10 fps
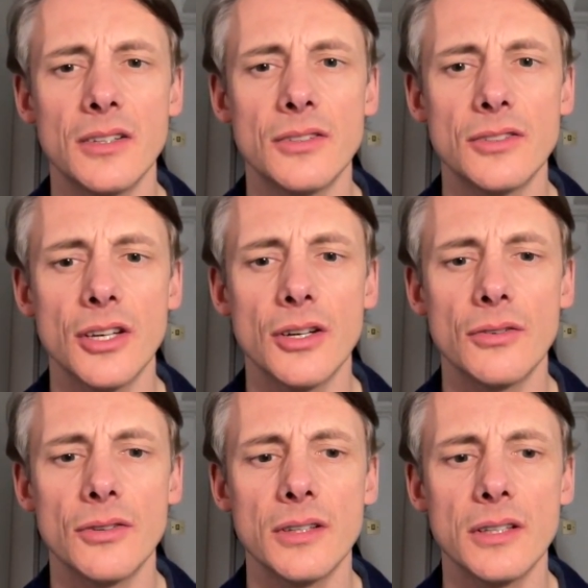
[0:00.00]

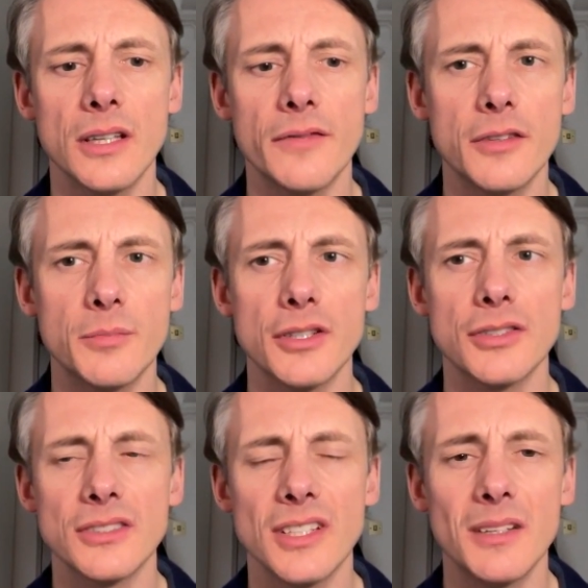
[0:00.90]
So if this
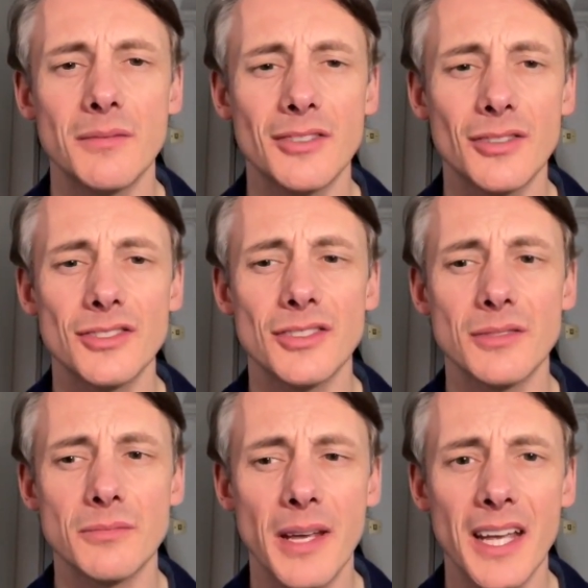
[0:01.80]
person's in
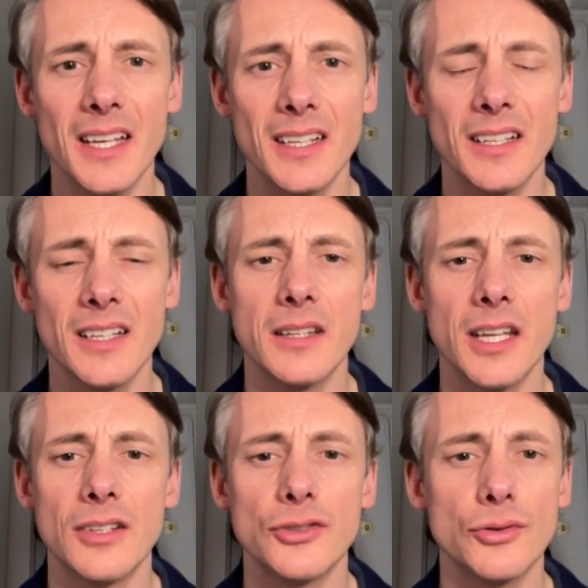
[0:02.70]
constant pain,
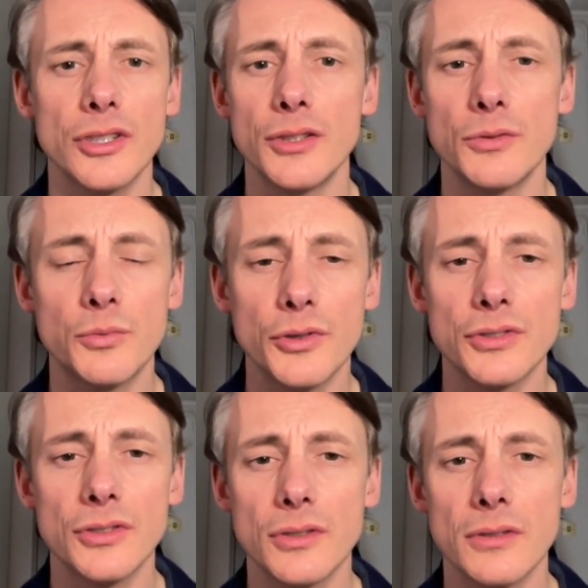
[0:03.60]
then surely you'd
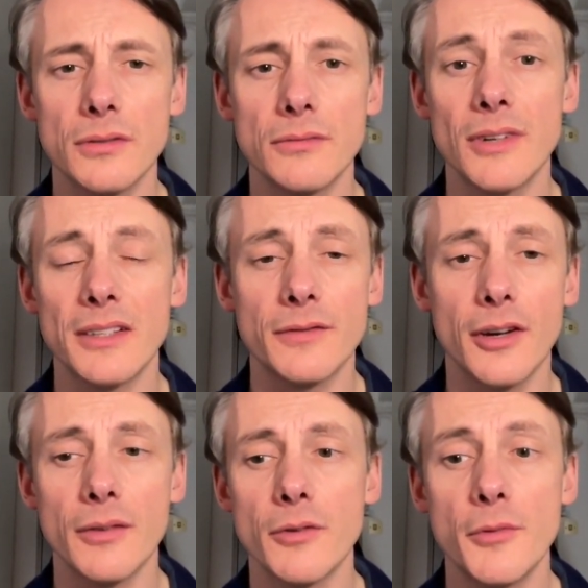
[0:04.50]
want to
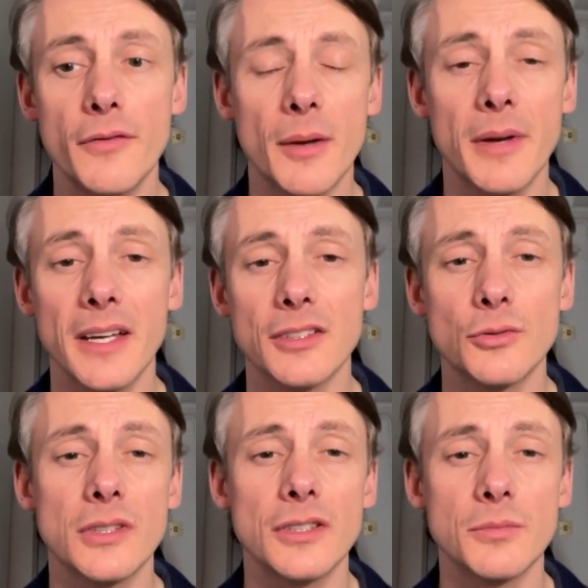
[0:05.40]
rectify and remove that pain as
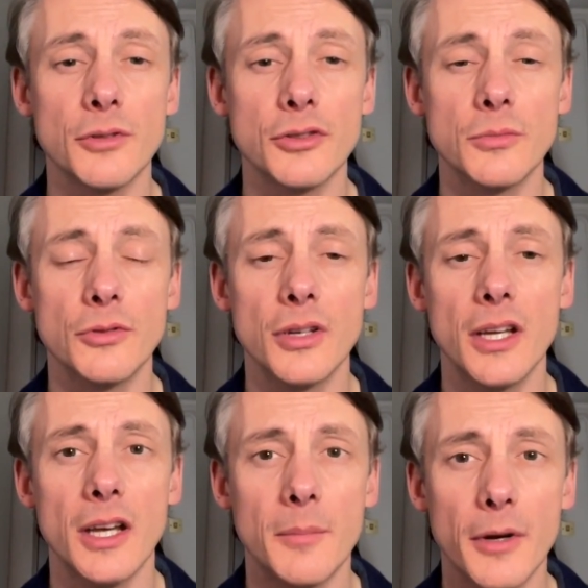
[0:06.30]
quickly as possible
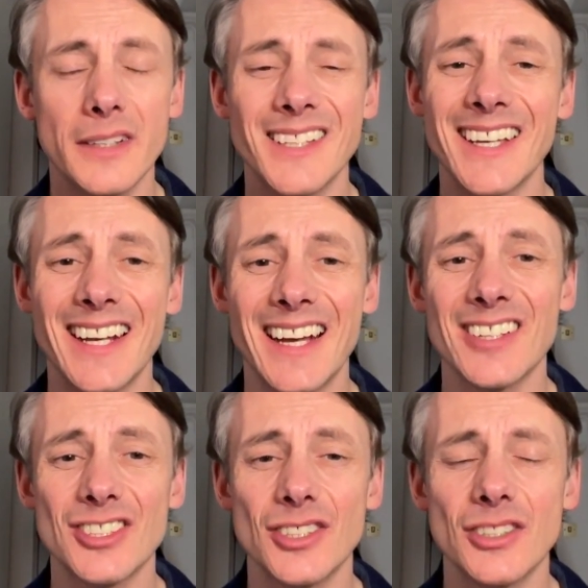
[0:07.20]
by taking
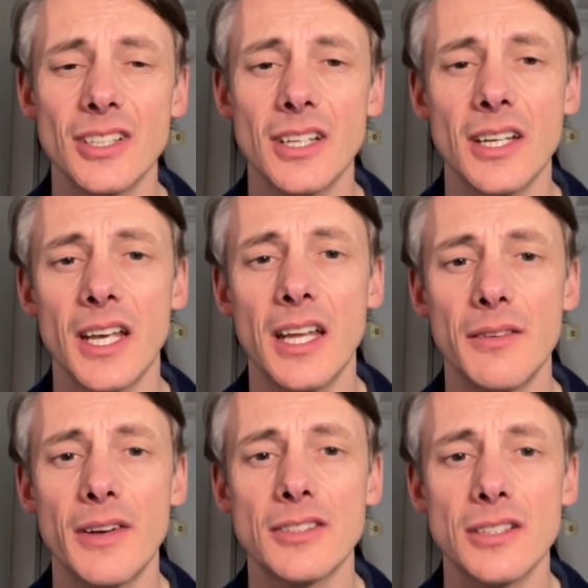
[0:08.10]
action and
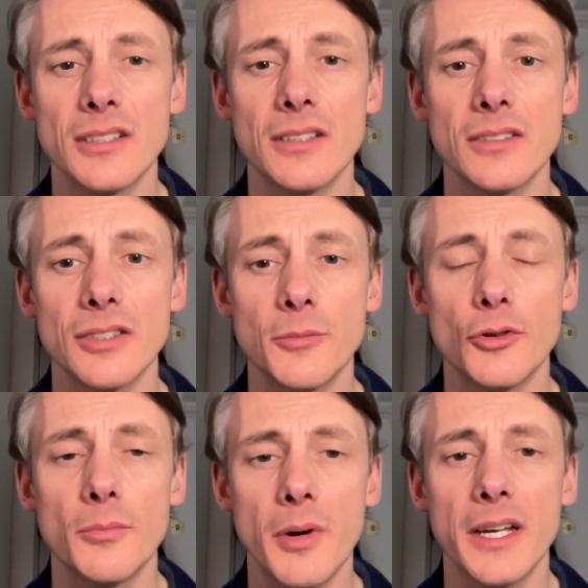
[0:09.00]
investing some of
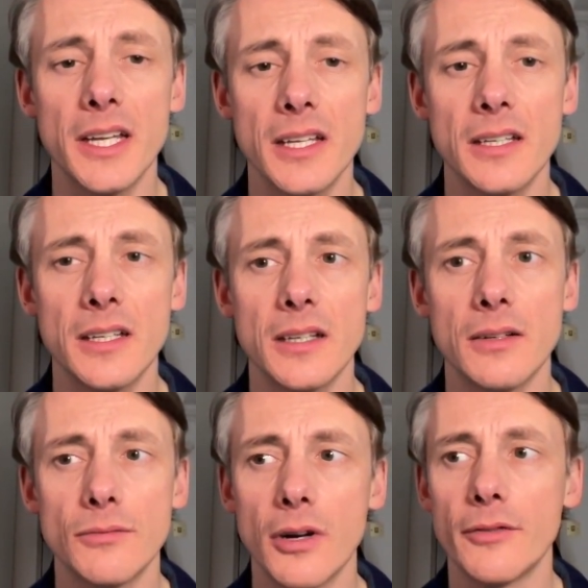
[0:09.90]
your money
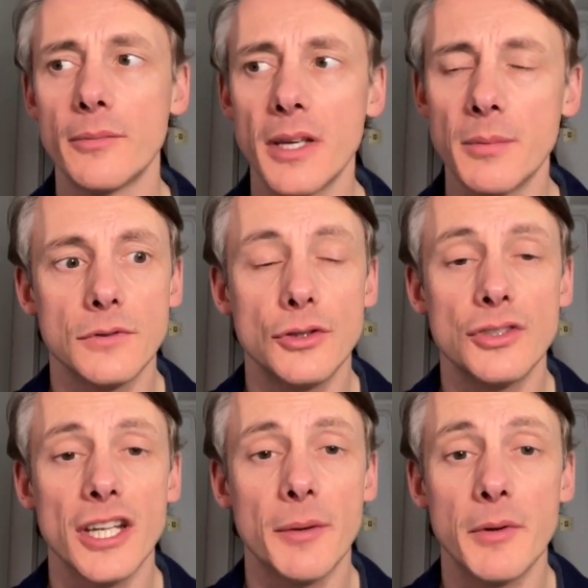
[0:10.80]
rather than
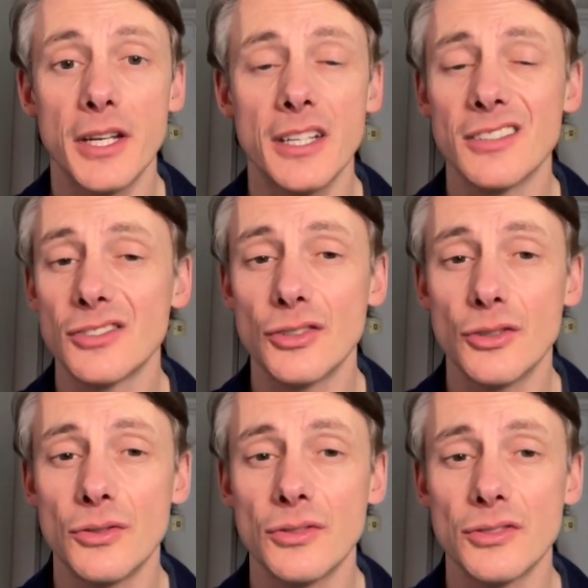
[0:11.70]
using that money
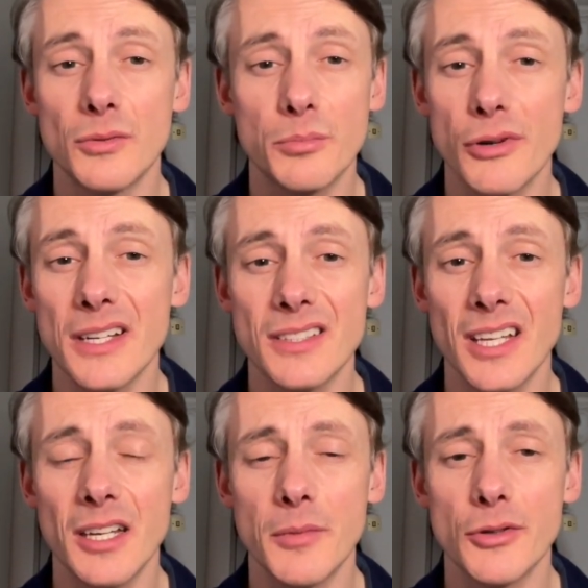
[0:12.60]
to suppress
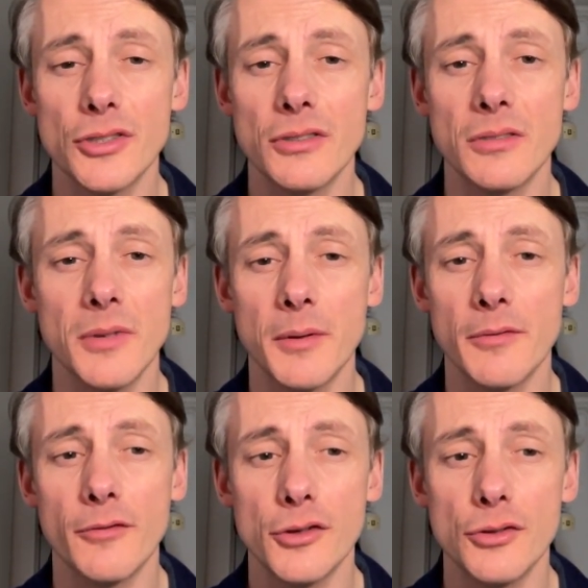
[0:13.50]
any emotion, maybe on
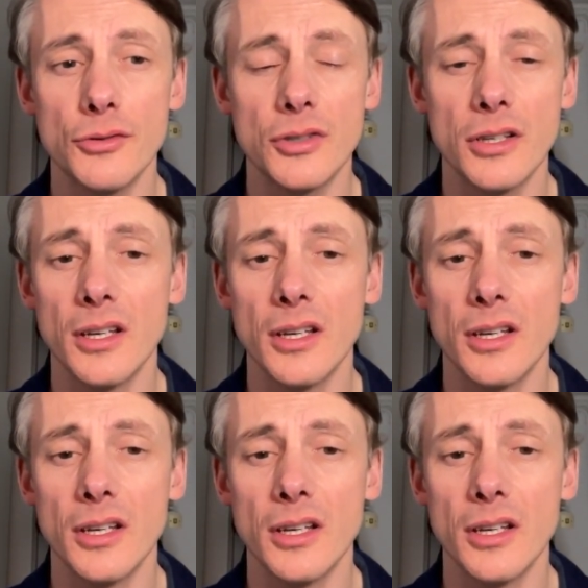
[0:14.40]
food,